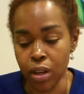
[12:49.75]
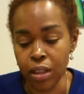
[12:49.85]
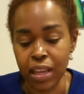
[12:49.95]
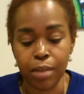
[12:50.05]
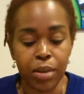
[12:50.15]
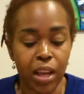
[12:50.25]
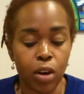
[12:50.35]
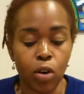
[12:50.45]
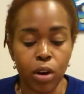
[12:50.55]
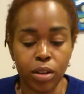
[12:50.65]
They could be like,
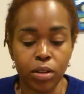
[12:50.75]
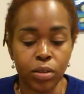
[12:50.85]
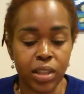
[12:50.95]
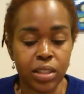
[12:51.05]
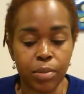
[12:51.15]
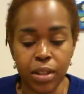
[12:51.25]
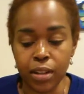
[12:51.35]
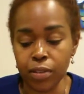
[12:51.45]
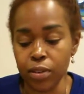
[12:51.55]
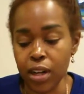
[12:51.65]
oh, you know, things could be
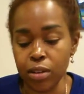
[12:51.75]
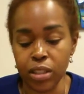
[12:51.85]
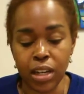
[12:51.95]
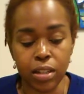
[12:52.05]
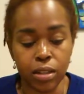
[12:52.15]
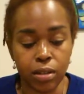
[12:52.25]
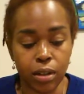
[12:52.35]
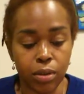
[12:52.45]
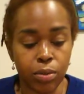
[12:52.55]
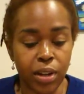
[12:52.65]
different. I'll change, you
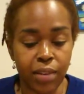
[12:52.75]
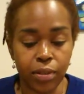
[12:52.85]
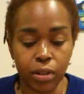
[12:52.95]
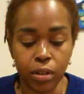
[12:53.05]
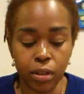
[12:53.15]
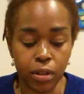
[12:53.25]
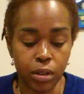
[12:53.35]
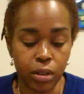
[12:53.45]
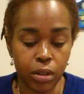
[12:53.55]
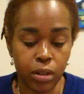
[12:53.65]
know, whatever.
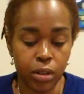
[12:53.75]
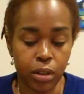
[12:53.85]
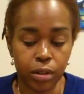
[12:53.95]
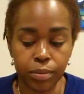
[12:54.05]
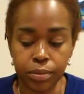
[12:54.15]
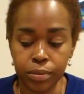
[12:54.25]
No.